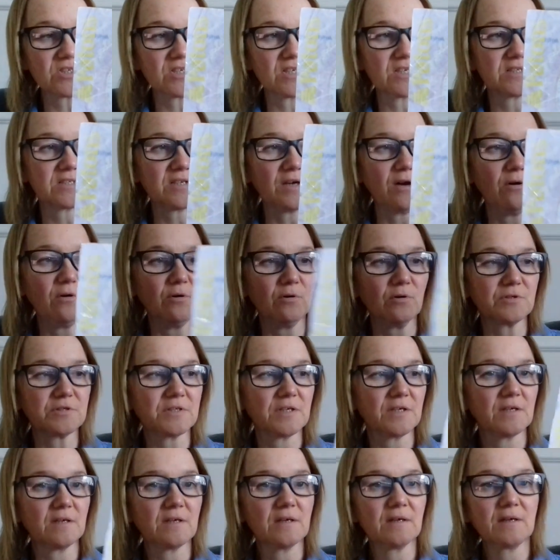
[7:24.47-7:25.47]
years
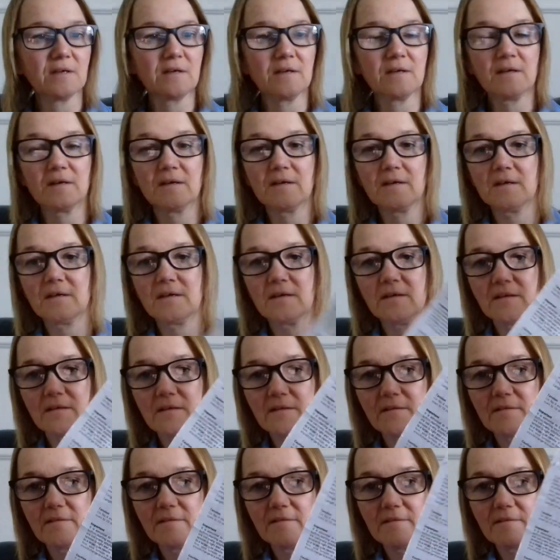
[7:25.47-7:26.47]
old.
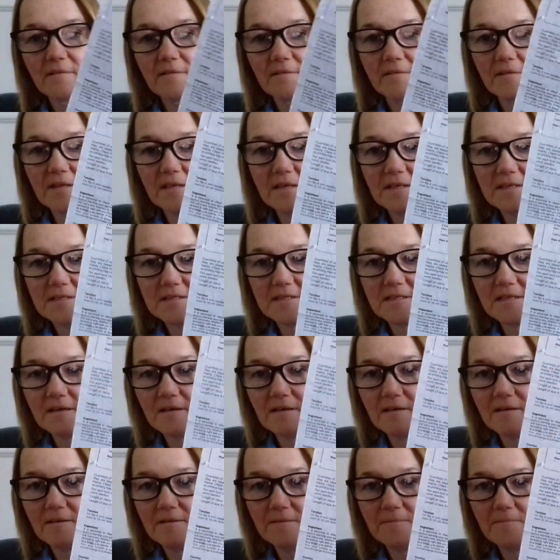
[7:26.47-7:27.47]
And there's
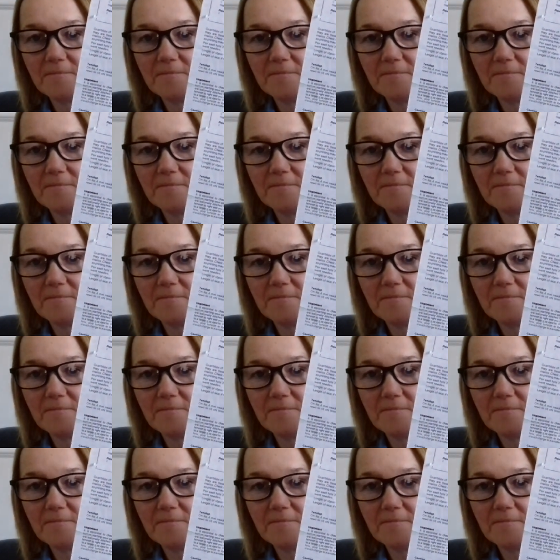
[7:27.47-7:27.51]
the